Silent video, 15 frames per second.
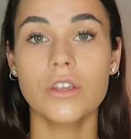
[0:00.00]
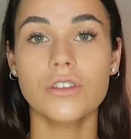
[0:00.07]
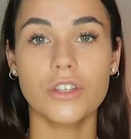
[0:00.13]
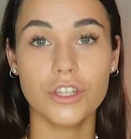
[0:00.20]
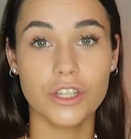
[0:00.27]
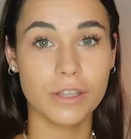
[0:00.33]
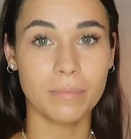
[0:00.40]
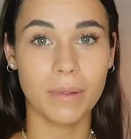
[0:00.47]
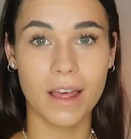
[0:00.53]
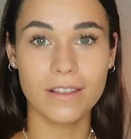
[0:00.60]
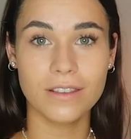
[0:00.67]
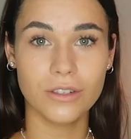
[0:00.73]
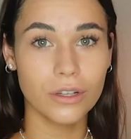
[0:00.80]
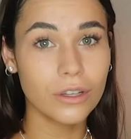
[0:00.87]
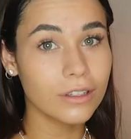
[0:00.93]
So you just apply
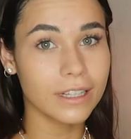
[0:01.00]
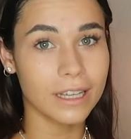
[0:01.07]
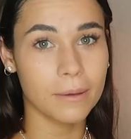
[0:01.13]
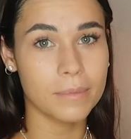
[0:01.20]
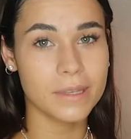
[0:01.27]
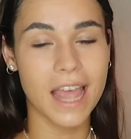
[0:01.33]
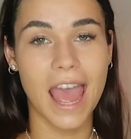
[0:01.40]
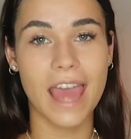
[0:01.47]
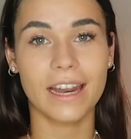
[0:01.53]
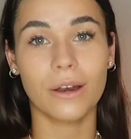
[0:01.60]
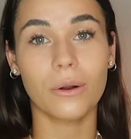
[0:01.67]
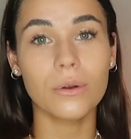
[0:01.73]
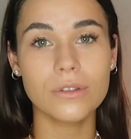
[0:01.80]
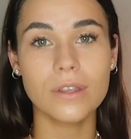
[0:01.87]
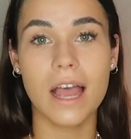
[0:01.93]
this to your lips and
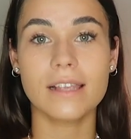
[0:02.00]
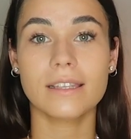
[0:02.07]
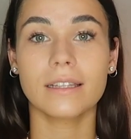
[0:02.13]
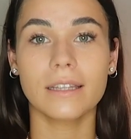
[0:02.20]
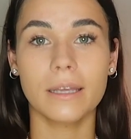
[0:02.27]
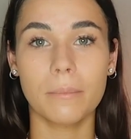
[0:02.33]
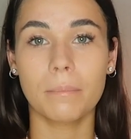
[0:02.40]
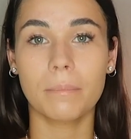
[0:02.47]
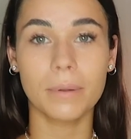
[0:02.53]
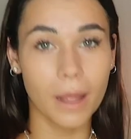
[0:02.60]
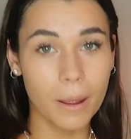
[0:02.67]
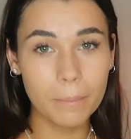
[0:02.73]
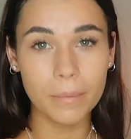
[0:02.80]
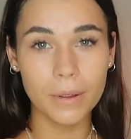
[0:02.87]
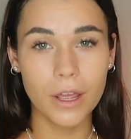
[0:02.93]
it also has a lip
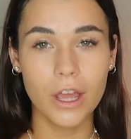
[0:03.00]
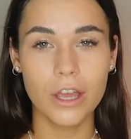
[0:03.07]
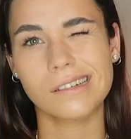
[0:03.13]
plump.